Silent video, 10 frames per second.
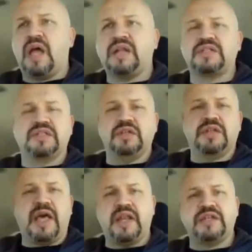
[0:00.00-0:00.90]
I just
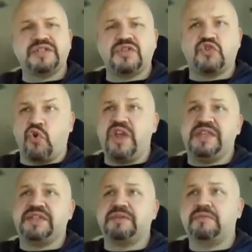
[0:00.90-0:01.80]
looked at it as a
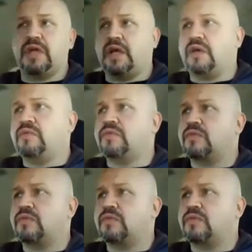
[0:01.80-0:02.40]
treat, you know.